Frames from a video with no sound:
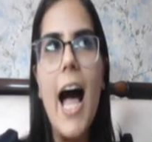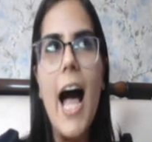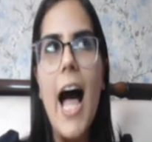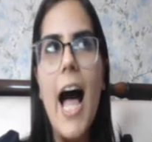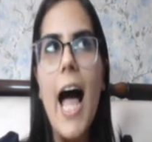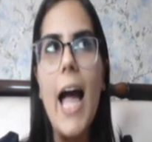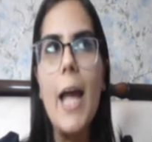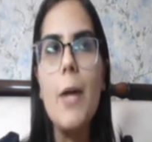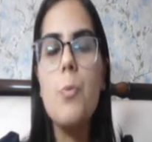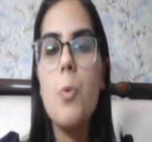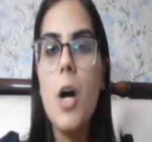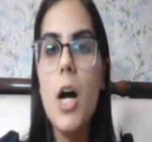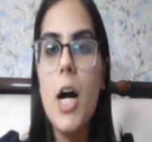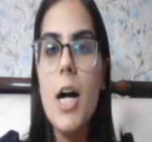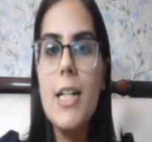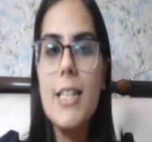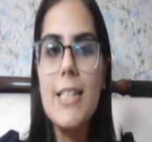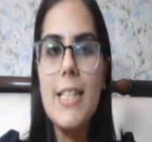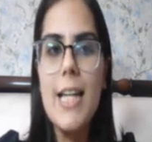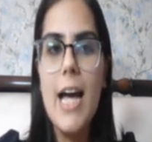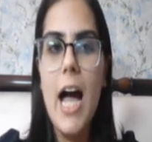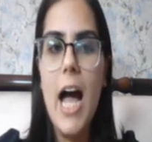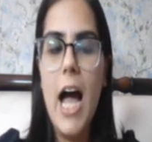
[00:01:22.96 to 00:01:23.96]
I
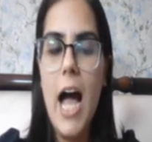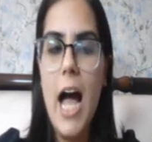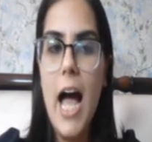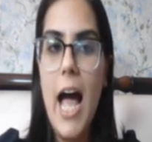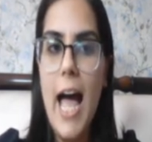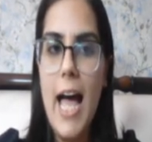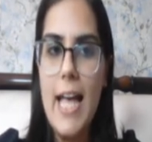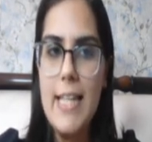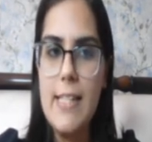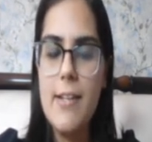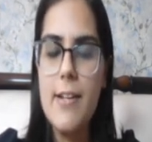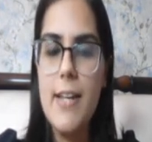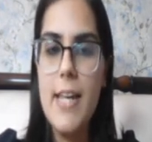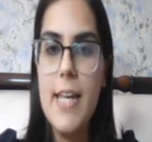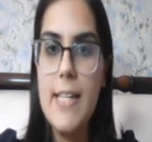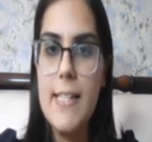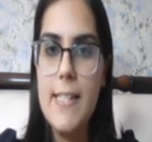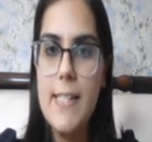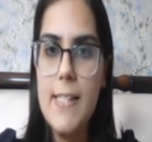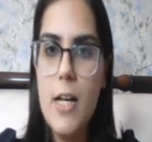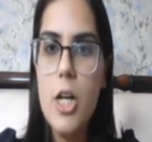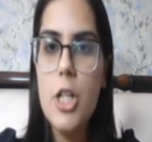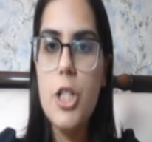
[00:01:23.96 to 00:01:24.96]
worked as a
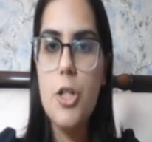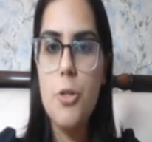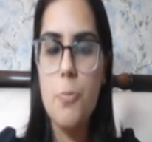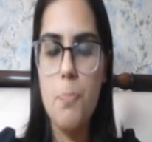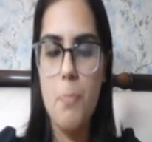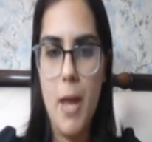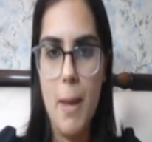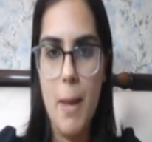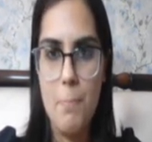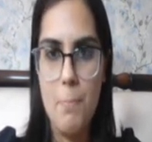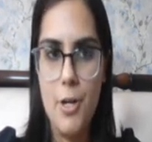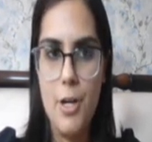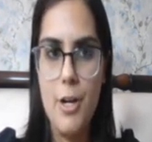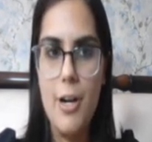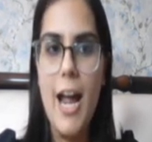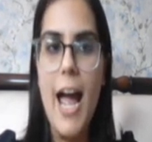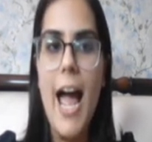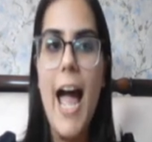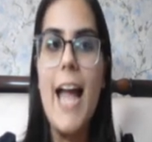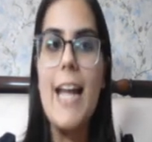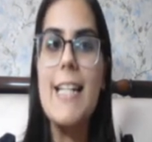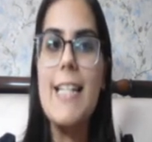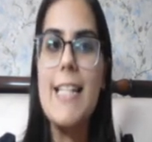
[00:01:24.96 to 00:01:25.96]
research member
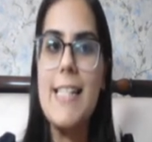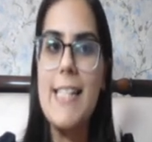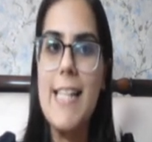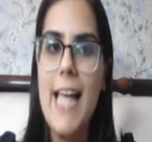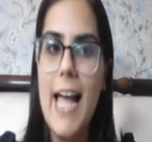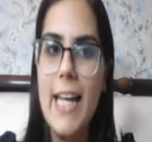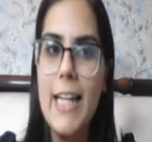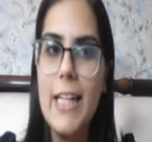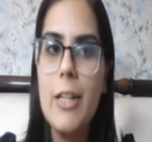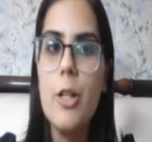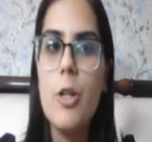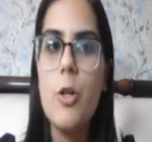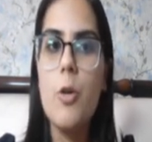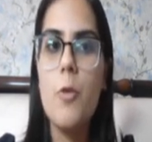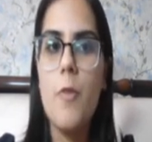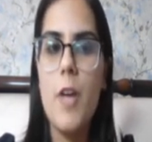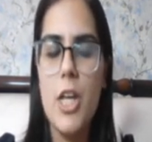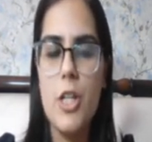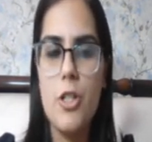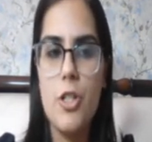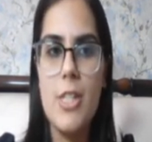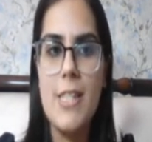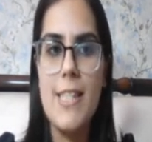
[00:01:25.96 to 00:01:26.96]
at Design
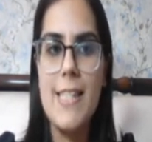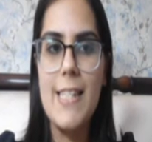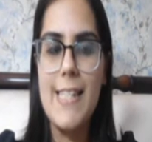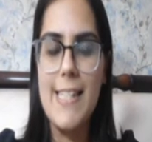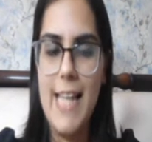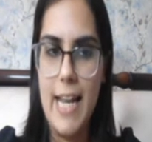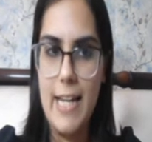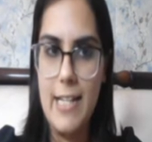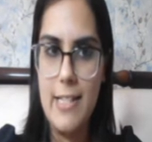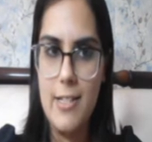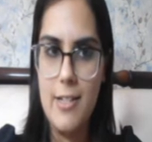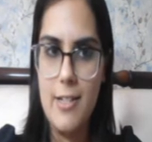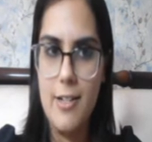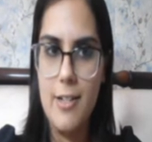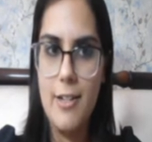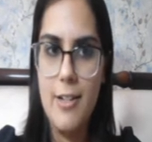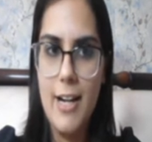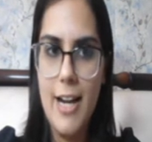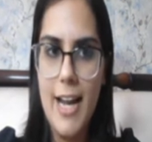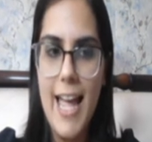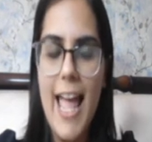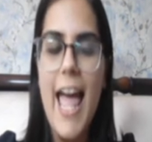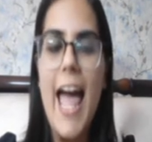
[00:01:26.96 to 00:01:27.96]
Innovation Center,
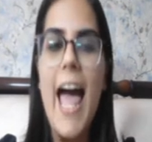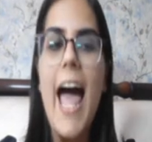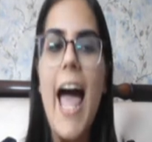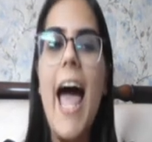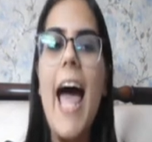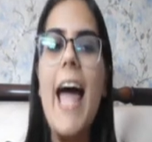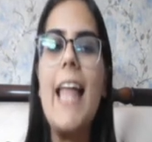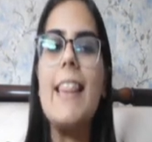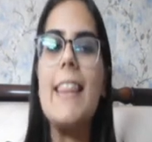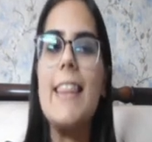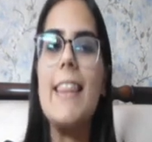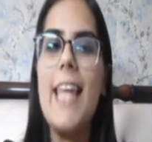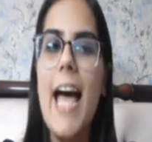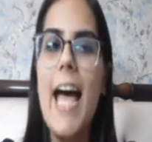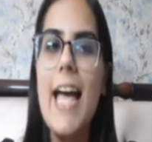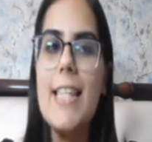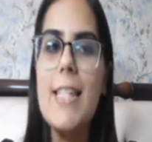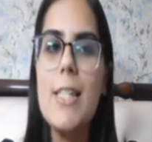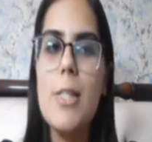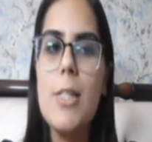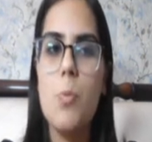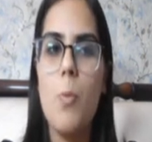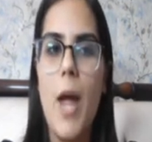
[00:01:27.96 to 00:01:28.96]
and
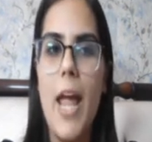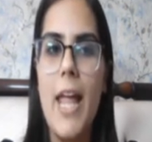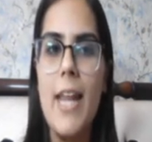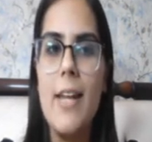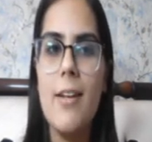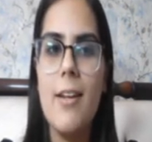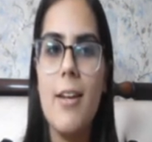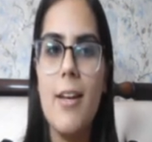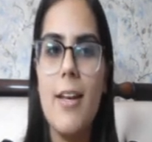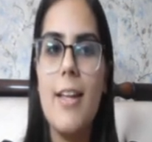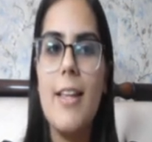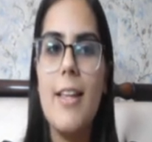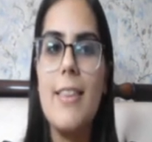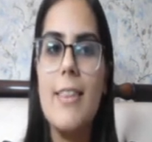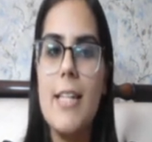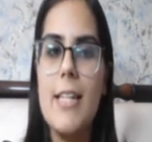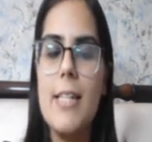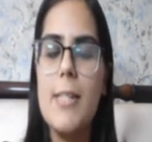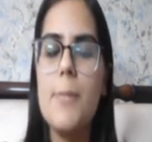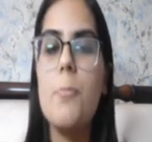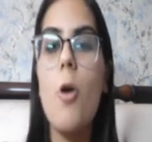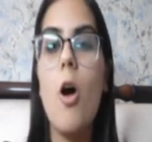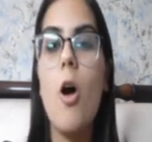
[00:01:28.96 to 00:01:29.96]
that's when
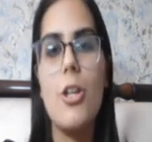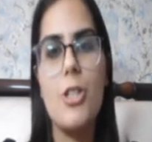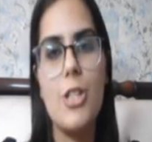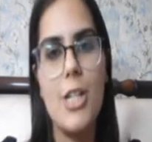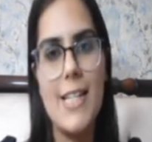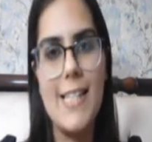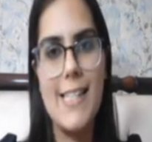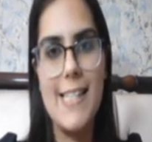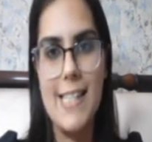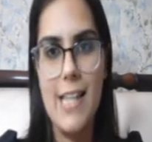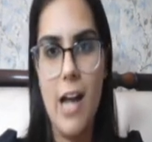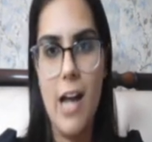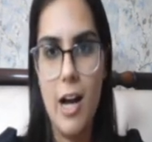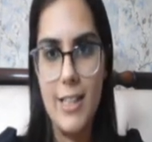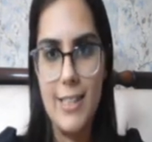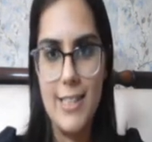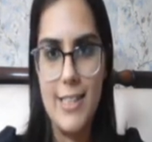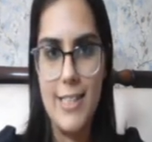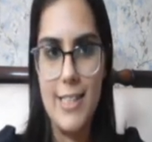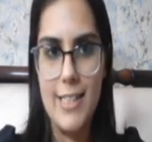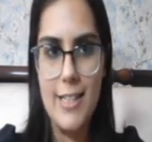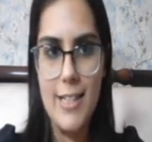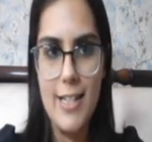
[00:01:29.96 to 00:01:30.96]
this project
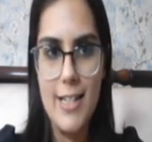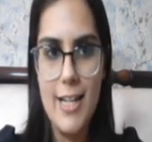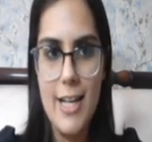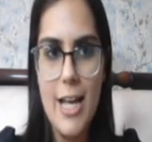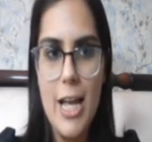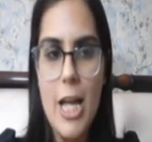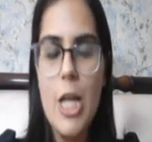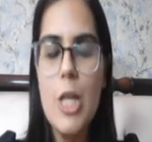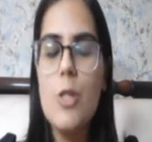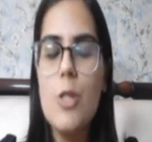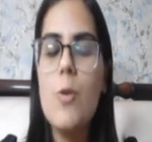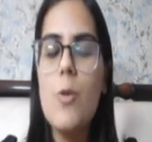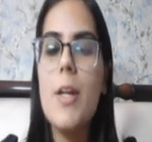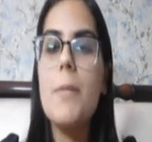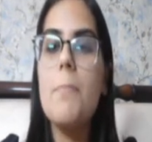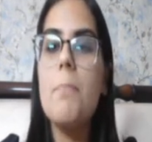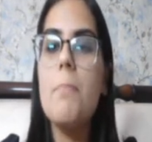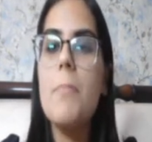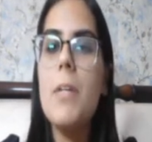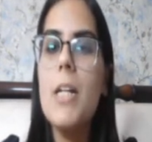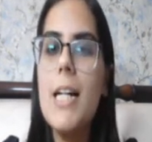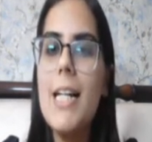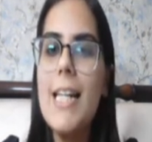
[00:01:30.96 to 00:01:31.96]
started. So it
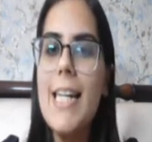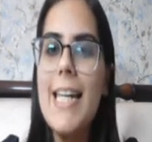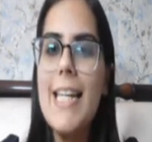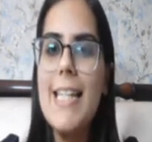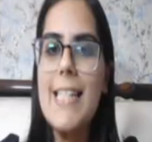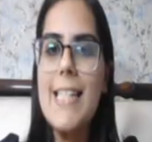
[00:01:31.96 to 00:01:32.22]
merely